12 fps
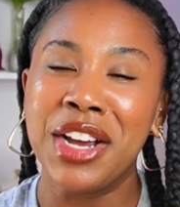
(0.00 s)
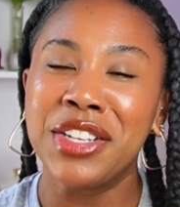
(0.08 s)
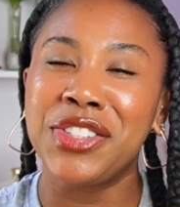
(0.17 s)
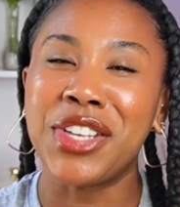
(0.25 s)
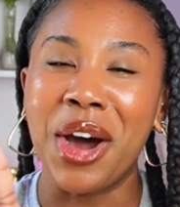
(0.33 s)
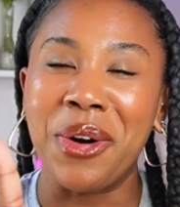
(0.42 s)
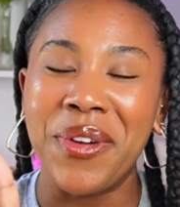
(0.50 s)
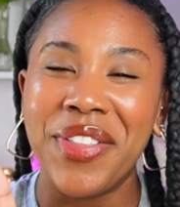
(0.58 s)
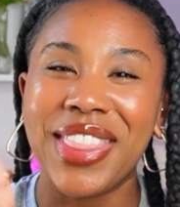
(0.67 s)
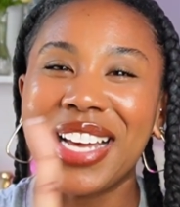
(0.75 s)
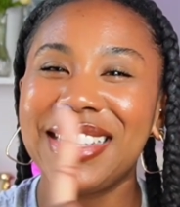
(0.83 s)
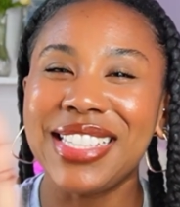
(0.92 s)
So
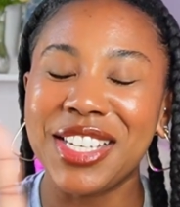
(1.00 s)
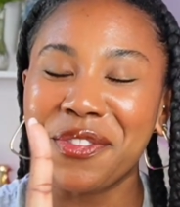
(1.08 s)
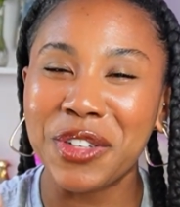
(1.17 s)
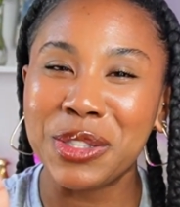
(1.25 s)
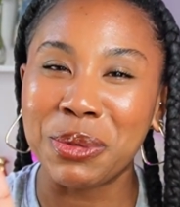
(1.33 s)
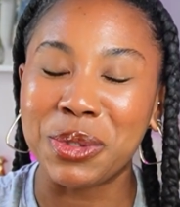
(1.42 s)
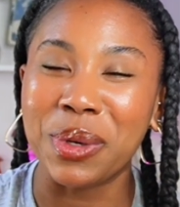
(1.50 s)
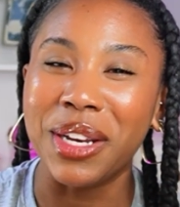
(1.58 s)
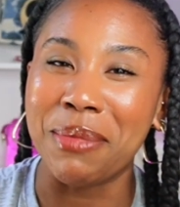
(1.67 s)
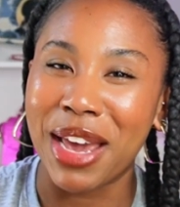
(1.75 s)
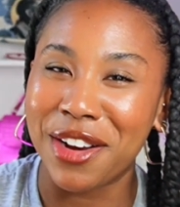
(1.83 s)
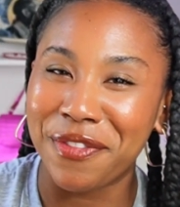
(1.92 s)
that's the difference between
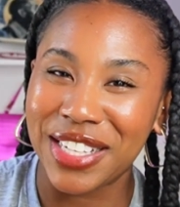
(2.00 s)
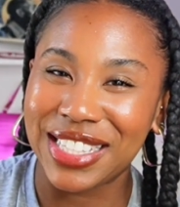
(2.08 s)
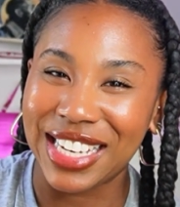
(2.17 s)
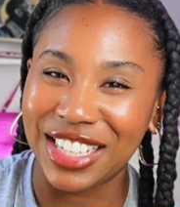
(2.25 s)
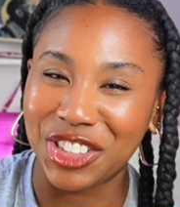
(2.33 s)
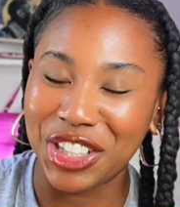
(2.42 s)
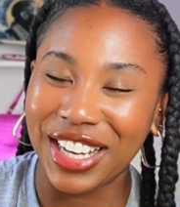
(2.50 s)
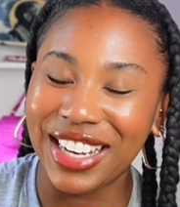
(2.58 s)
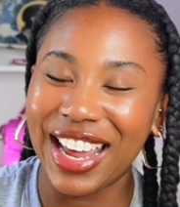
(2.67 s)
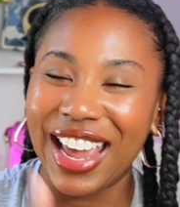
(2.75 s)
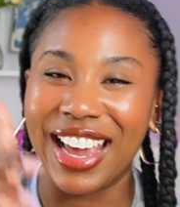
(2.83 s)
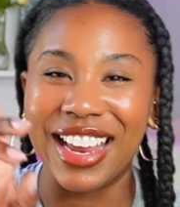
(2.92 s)
manifestation
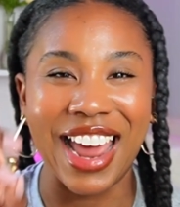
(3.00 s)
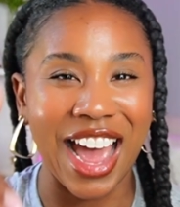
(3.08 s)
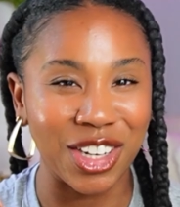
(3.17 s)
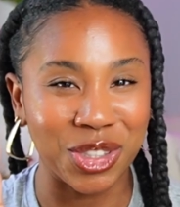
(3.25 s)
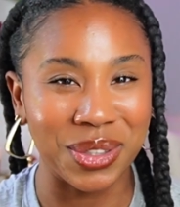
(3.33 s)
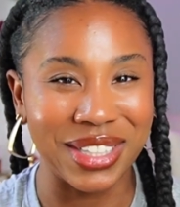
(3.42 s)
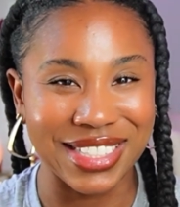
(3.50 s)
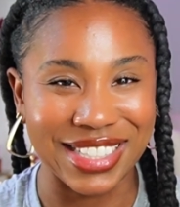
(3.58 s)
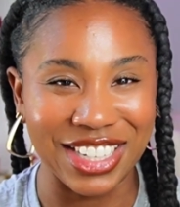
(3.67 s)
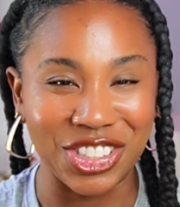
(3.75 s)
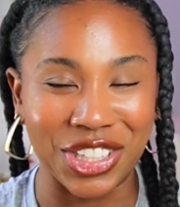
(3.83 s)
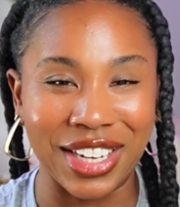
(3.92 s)
and
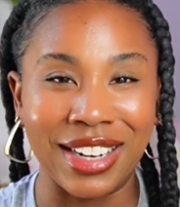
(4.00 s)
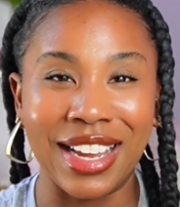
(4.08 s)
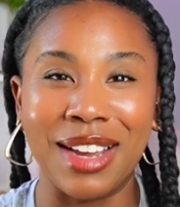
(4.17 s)
actualization.